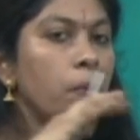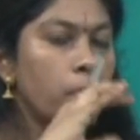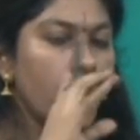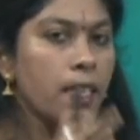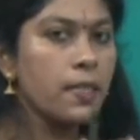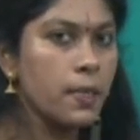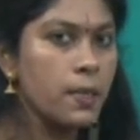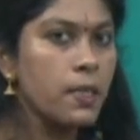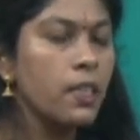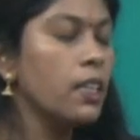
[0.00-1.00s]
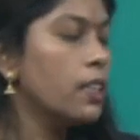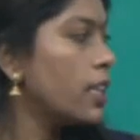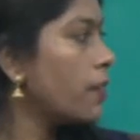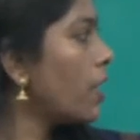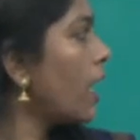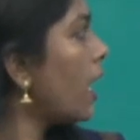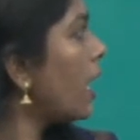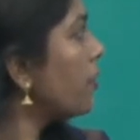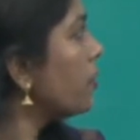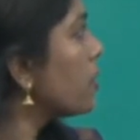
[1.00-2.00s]
places, they will
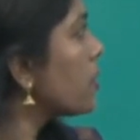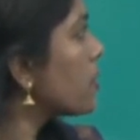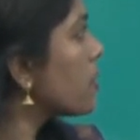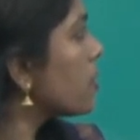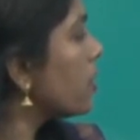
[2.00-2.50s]
have this